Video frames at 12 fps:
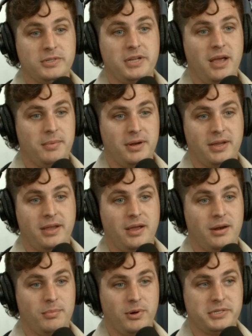time in
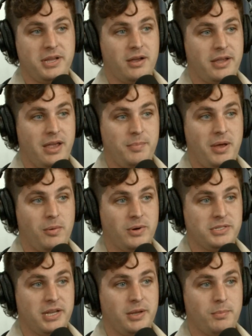a Boy Scout camp out where
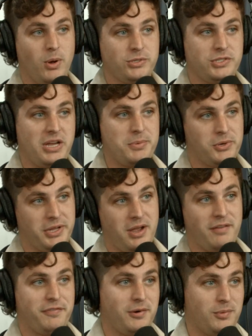it's like most of the time you're only
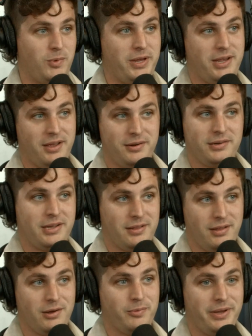gone for a weekend or like a
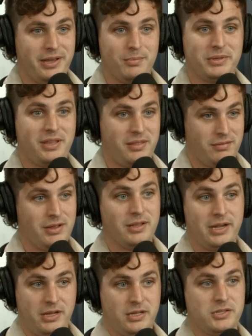long weekend, but then
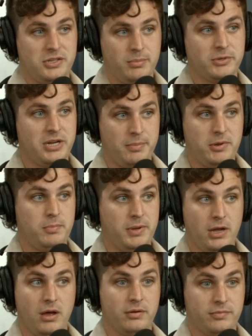like in the summertime you'd be
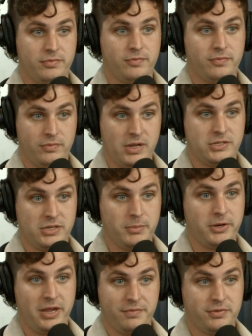gone at summer
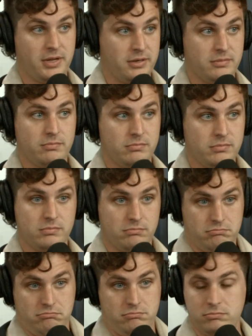camp for like
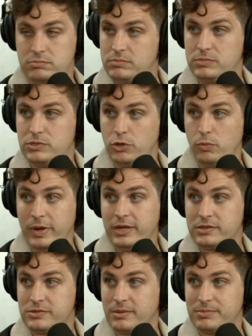2
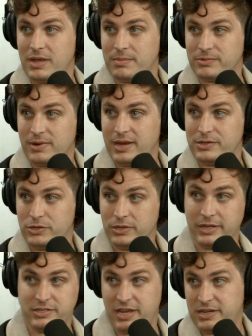weeks sometimes, right? Or
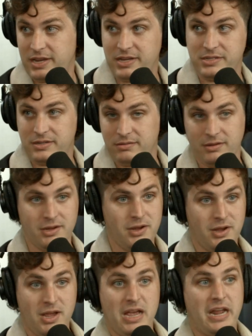like 10 days to. And
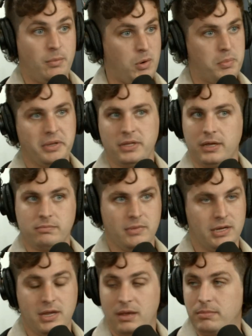I remember being like, I
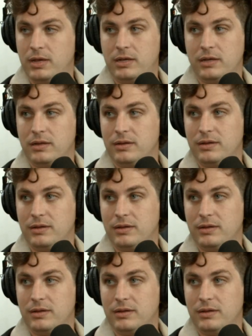can't make it.